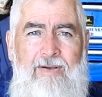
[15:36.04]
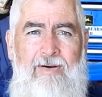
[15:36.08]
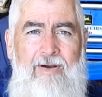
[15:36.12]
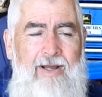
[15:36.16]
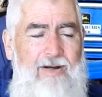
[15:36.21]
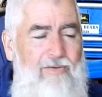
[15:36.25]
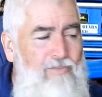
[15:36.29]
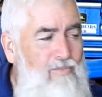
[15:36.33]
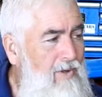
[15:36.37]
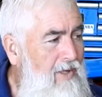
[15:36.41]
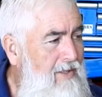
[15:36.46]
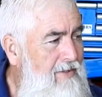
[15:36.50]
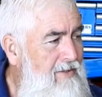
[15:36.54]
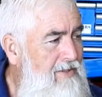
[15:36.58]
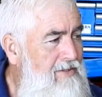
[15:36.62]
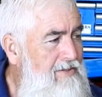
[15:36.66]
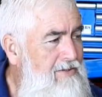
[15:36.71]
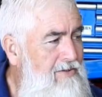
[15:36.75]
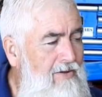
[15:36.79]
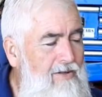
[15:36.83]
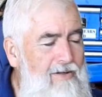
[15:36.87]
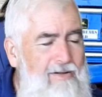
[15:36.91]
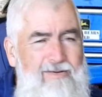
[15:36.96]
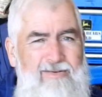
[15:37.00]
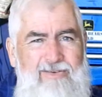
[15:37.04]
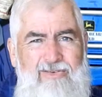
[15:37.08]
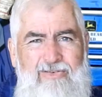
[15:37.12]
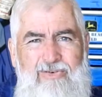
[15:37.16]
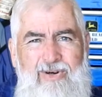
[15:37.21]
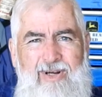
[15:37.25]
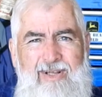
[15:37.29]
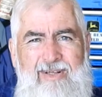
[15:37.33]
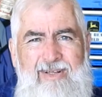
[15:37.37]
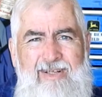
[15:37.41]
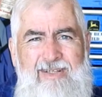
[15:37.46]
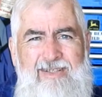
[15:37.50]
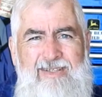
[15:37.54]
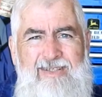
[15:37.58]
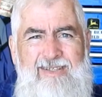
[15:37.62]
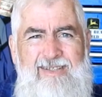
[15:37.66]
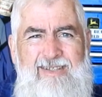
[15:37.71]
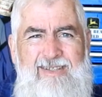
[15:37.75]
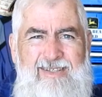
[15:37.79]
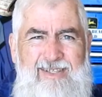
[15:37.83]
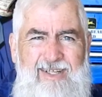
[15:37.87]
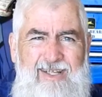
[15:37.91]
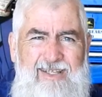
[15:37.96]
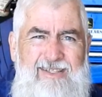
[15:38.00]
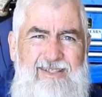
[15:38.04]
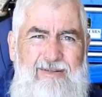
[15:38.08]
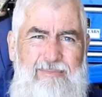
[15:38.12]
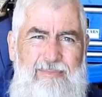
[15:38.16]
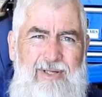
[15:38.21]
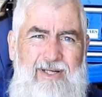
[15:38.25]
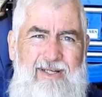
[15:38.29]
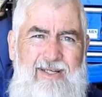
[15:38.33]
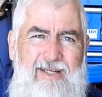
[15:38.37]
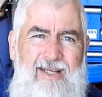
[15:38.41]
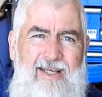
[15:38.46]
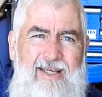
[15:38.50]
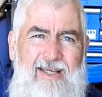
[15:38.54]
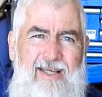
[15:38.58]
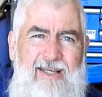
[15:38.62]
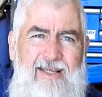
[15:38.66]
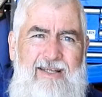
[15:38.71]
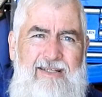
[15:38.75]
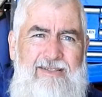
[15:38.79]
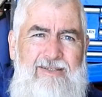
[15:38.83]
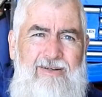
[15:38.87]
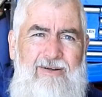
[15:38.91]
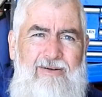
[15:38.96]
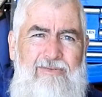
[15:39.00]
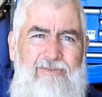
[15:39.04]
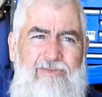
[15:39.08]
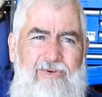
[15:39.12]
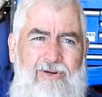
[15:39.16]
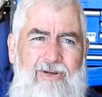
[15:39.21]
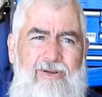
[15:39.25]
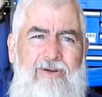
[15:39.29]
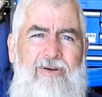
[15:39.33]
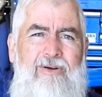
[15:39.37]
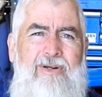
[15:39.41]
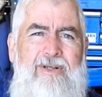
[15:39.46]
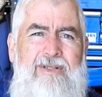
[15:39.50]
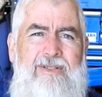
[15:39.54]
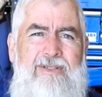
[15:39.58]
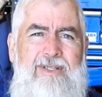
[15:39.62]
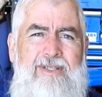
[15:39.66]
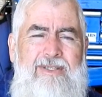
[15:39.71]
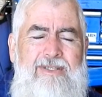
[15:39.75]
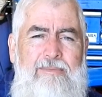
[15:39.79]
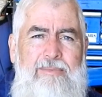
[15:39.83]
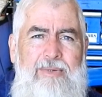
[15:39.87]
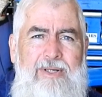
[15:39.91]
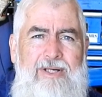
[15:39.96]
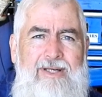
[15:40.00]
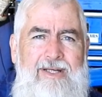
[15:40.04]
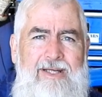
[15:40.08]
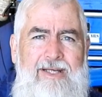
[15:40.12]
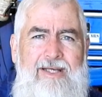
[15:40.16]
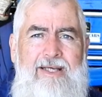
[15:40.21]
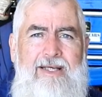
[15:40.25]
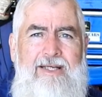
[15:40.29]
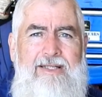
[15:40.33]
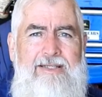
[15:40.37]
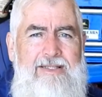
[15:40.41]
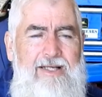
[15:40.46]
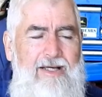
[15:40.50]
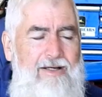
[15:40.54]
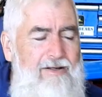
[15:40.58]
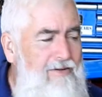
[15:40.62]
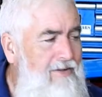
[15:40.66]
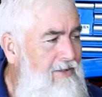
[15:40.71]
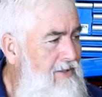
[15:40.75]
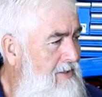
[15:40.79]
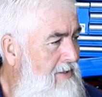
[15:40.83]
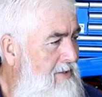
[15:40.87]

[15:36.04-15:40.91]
I had one that's got a thread that's just a bit dicky. It's not rooted, it's just a bit dicky. So